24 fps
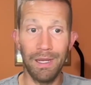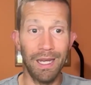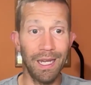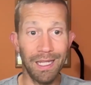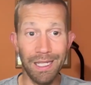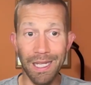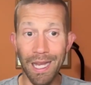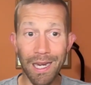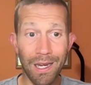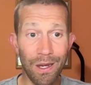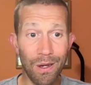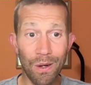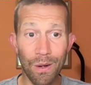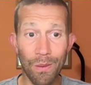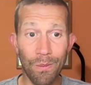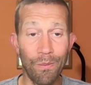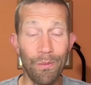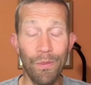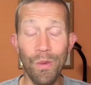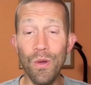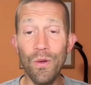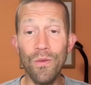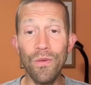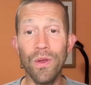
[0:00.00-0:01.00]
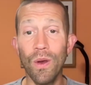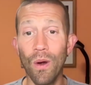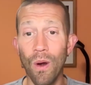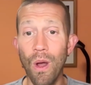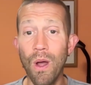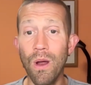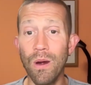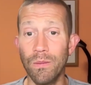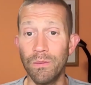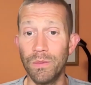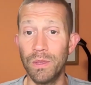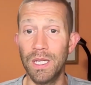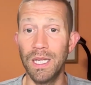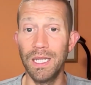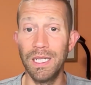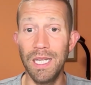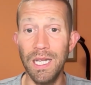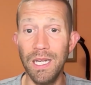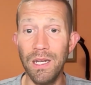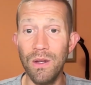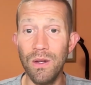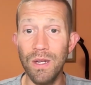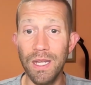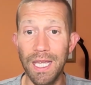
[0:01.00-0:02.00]
continue to move your arms,
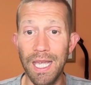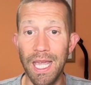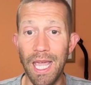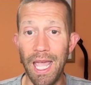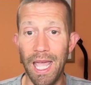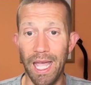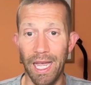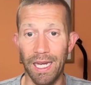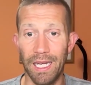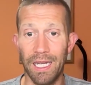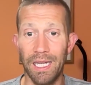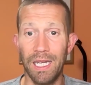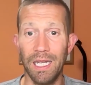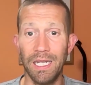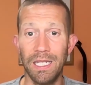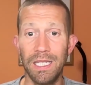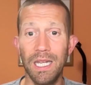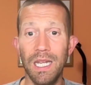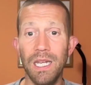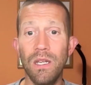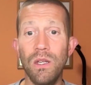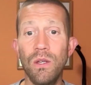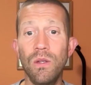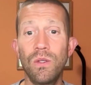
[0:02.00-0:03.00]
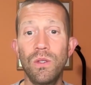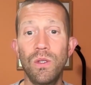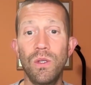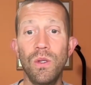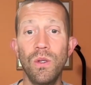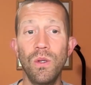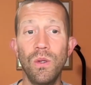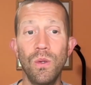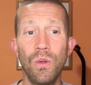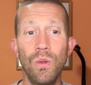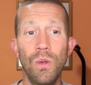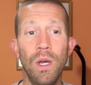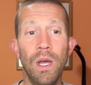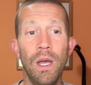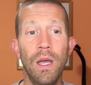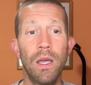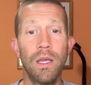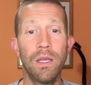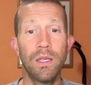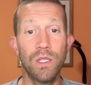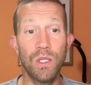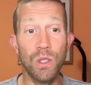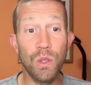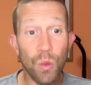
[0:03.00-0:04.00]
continue to kick, continue to
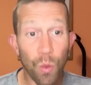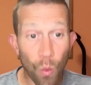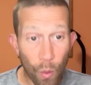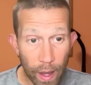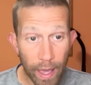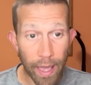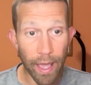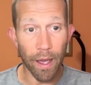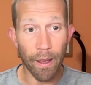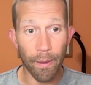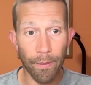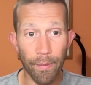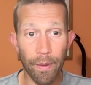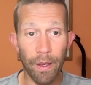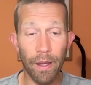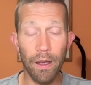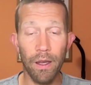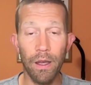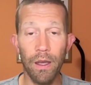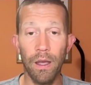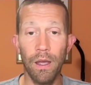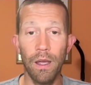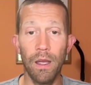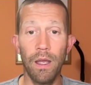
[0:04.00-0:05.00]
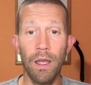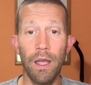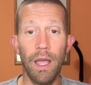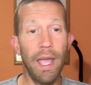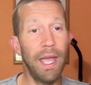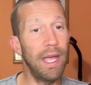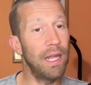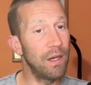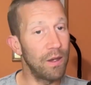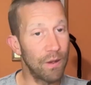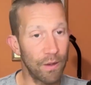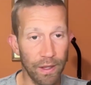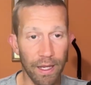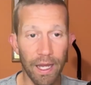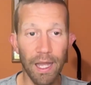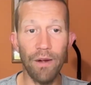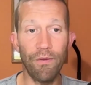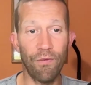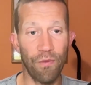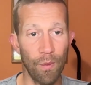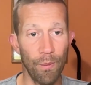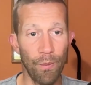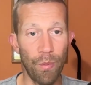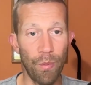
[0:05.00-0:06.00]
swim and you'll get from